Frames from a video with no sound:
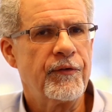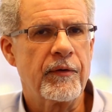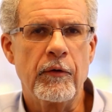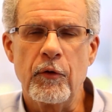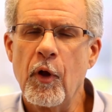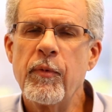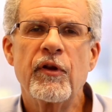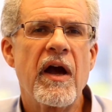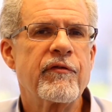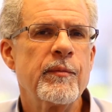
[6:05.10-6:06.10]
it's global
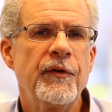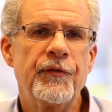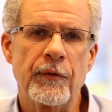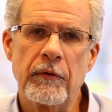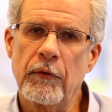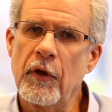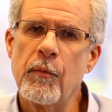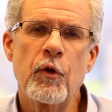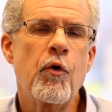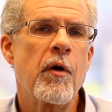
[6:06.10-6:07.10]
governments or
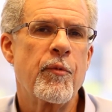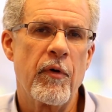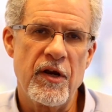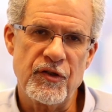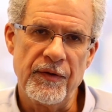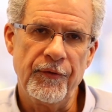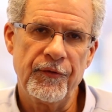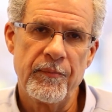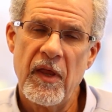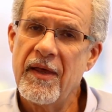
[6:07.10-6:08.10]
global
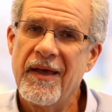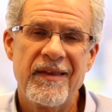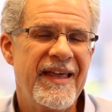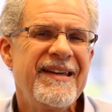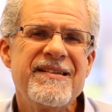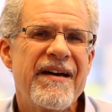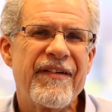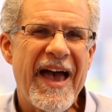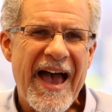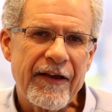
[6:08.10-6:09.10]
corporations, they didn't
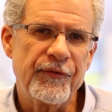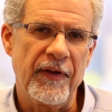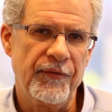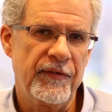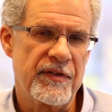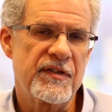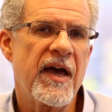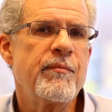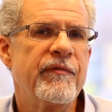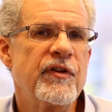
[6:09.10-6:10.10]
have access to the
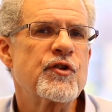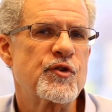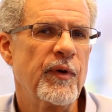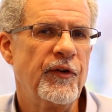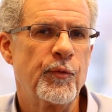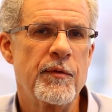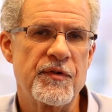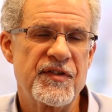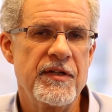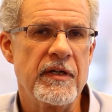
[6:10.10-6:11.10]
type of interest rates we were
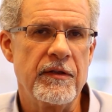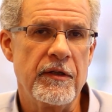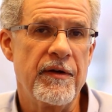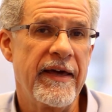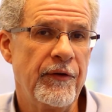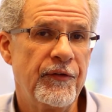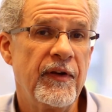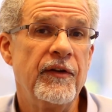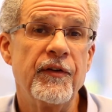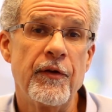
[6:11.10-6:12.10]
seeing in the United
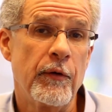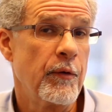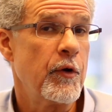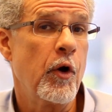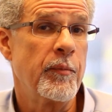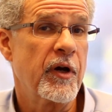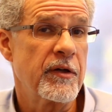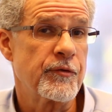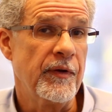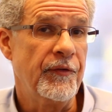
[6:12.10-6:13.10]
States in their own home
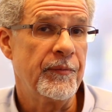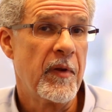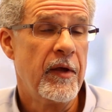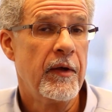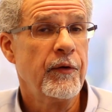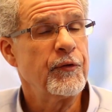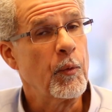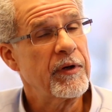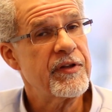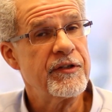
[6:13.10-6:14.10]
countries. So
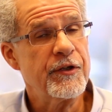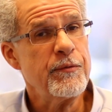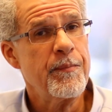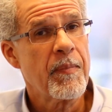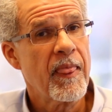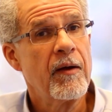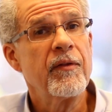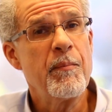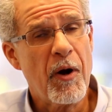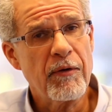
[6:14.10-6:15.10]
what did they do?
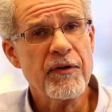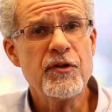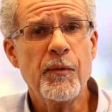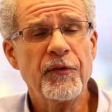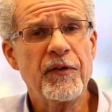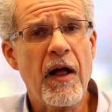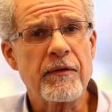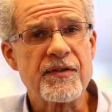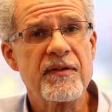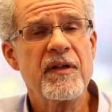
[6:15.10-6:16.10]
They borrowed in US
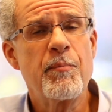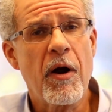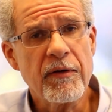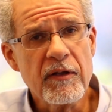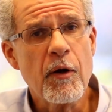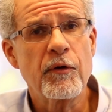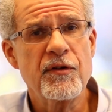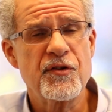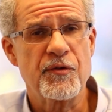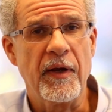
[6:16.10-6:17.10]
dollars. They borrowed in lower
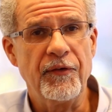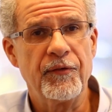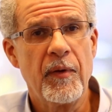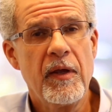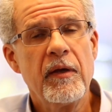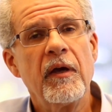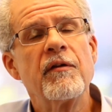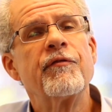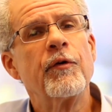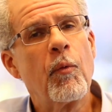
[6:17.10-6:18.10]
interest rates.
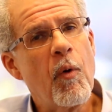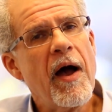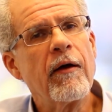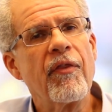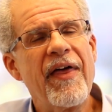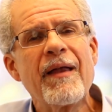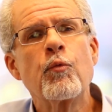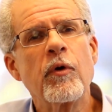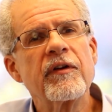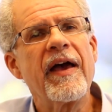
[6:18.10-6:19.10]
And for a while, that
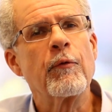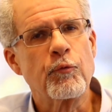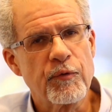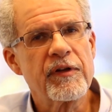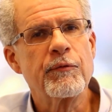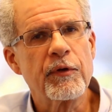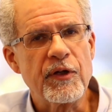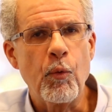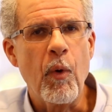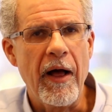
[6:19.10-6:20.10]
worked out really,
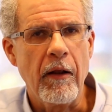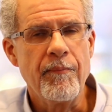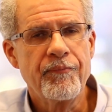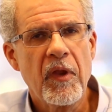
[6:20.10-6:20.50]
really well.